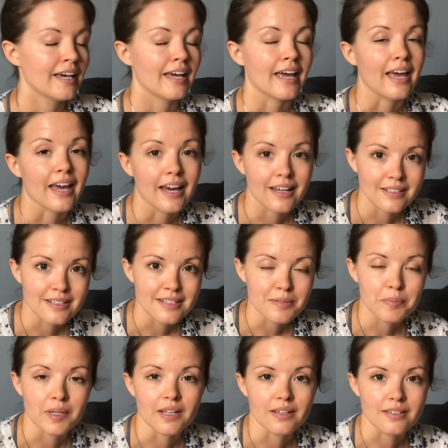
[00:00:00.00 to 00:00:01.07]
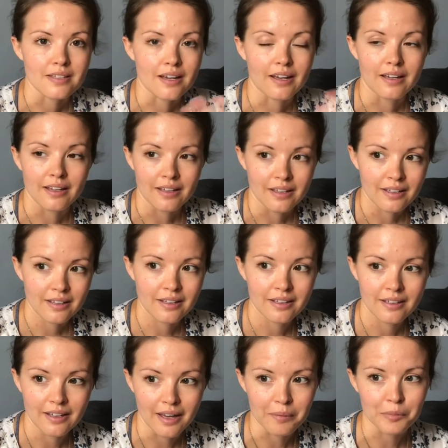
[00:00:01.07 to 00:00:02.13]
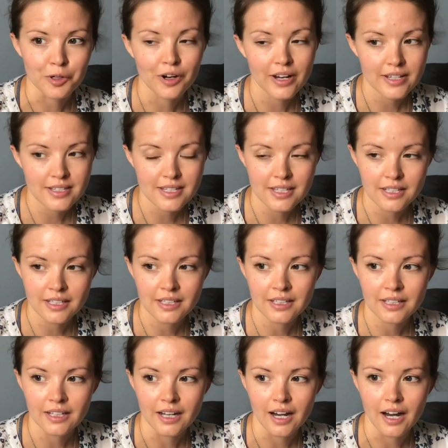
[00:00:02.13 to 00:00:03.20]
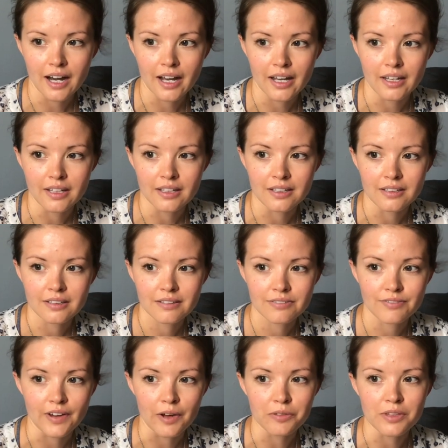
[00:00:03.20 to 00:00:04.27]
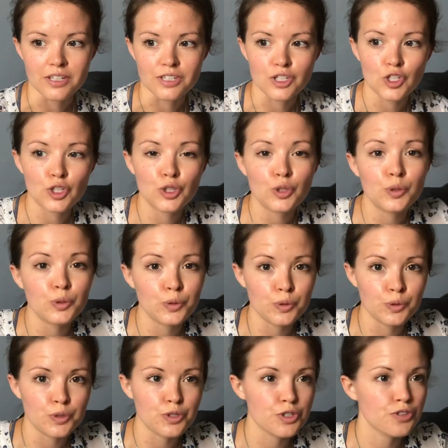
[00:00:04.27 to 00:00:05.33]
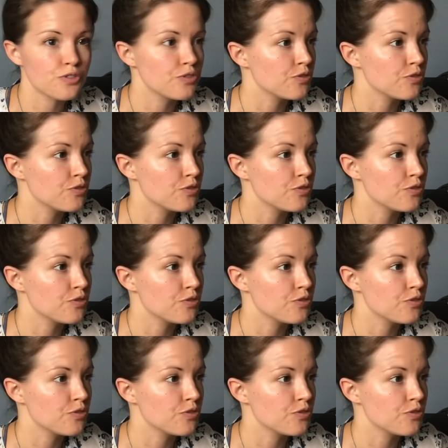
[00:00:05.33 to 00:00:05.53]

And because I am crazy, I found this huge